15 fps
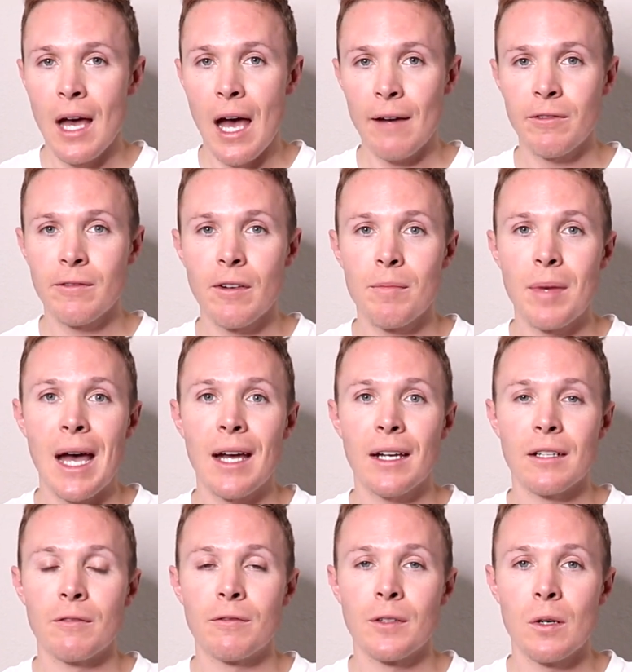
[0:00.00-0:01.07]
half of a
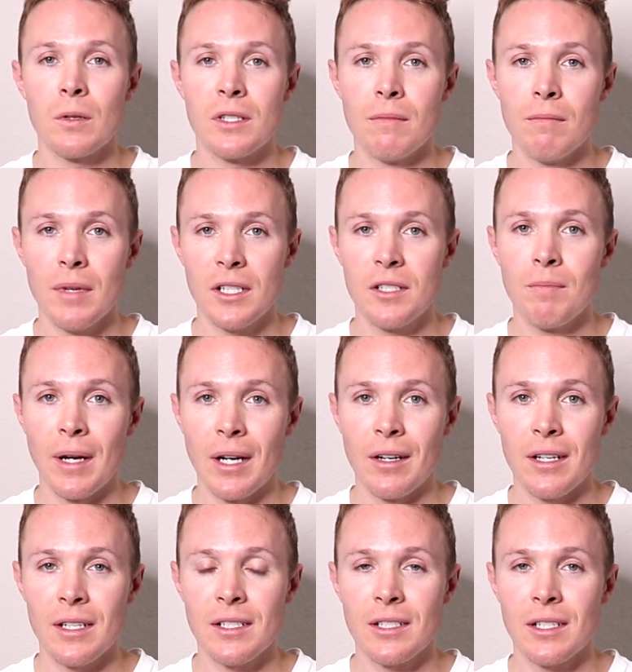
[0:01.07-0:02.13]
bag of frozen mixed
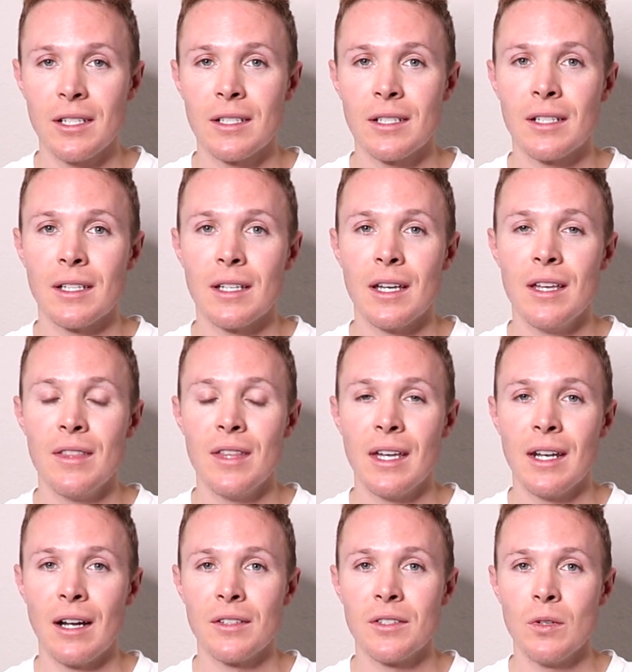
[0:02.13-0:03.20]
berries, and
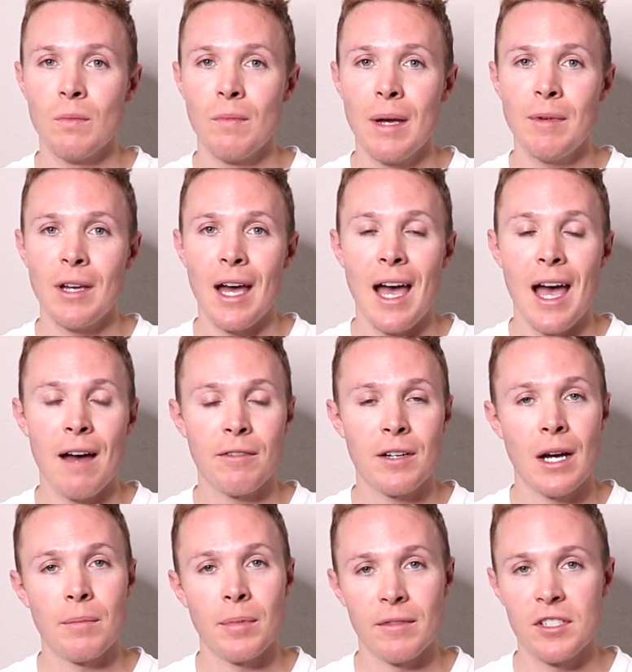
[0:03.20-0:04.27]
then I'll do maybe a half
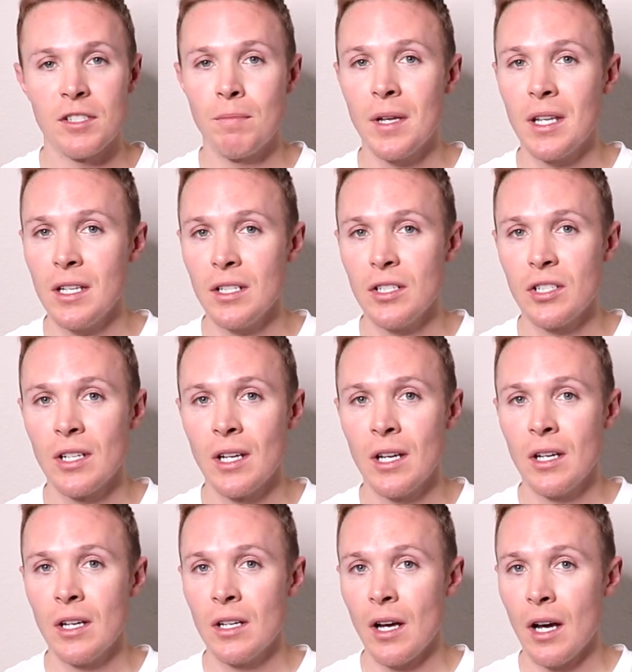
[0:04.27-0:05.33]
cup of spinach,
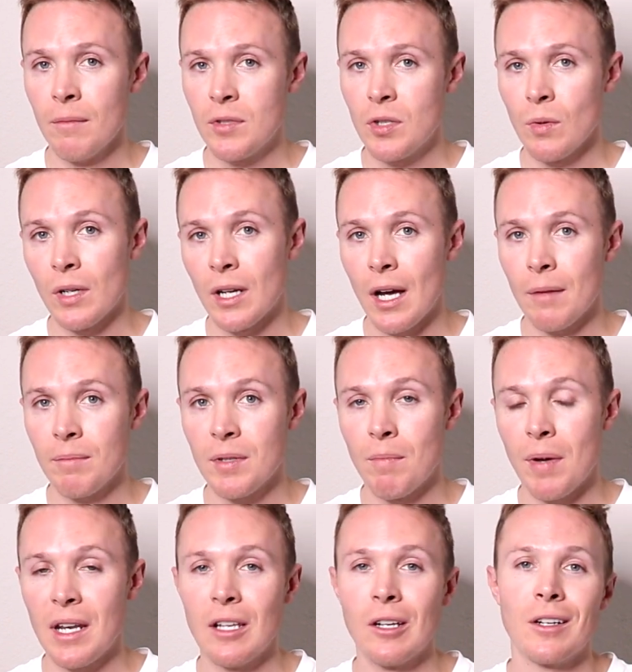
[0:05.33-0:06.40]
up to a cup
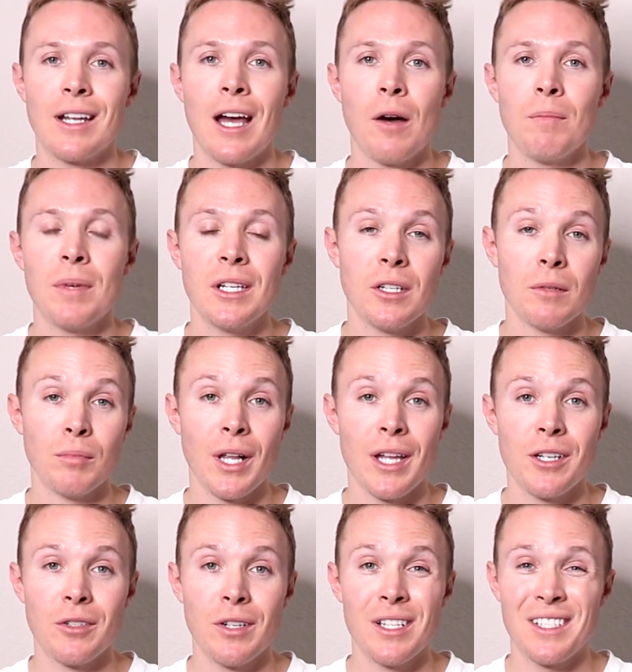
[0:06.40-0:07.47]
depending on how big your
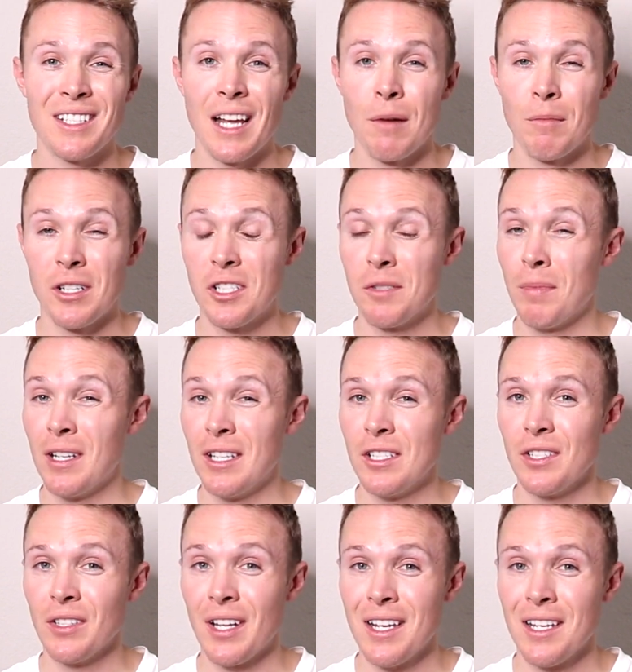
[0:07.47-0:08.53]
blender is and how much
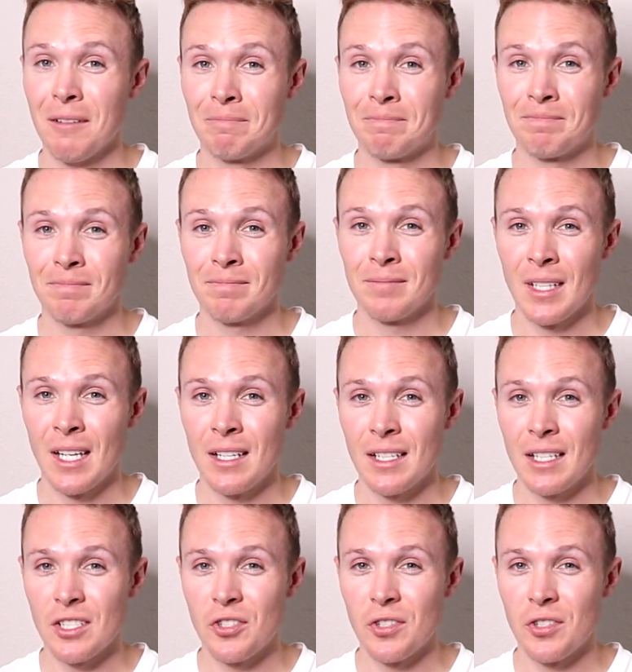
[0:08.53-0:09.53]
spinach you like. Get